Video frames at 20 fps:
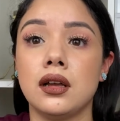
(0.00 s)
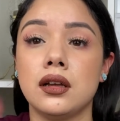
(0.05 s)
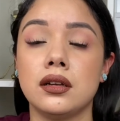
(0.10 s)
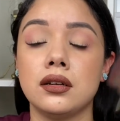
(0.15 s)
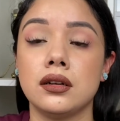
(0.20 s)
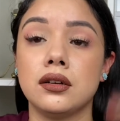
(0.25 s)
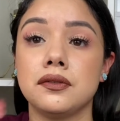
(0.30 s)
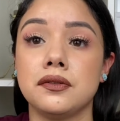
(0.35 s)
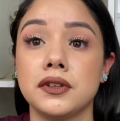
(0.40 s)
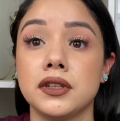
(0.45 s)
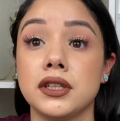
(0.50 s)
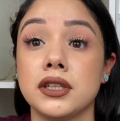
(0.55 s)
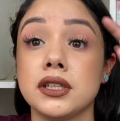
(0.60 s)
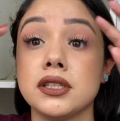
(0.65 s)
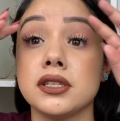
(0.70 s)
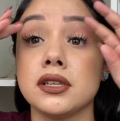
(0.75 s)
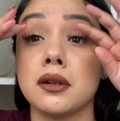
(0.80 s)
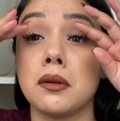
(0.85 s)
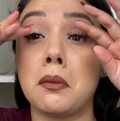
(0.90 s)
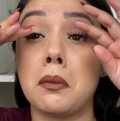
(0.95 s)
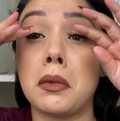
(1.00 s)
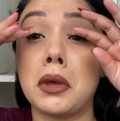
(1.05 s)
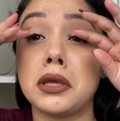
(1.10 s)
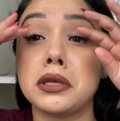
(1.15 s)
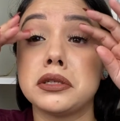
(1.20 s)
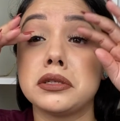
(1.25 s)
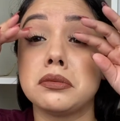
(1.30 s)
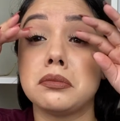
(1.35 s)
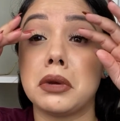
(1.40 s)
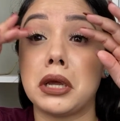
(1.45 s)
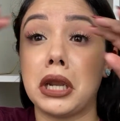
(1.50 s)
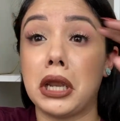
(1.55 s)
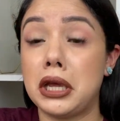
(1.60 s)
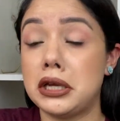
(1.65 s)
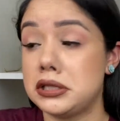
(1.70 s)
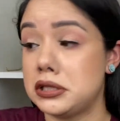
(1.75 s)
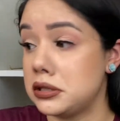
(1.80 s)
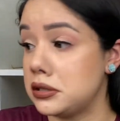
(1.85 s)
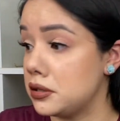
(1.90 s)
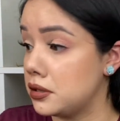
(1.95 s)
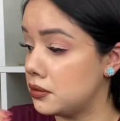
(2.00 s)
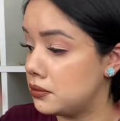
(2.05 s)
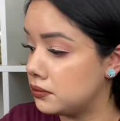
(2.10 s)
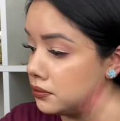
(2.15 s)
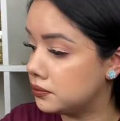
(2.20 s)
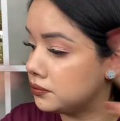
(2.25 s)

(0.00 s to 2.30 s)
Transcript: Hopefully it doesn't mess my lashes up.